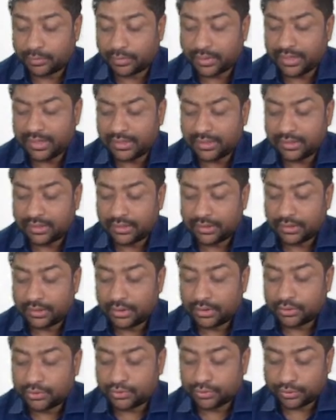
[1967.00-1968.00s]
Okay.
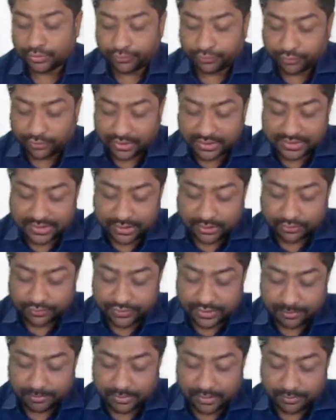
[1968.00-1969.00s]
So the first set of
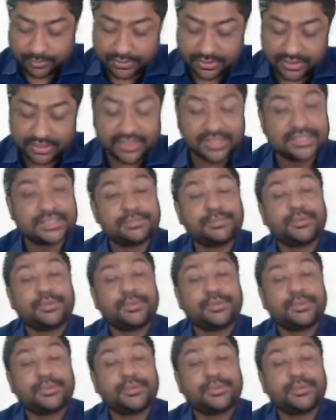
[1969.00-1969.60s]
symptoms is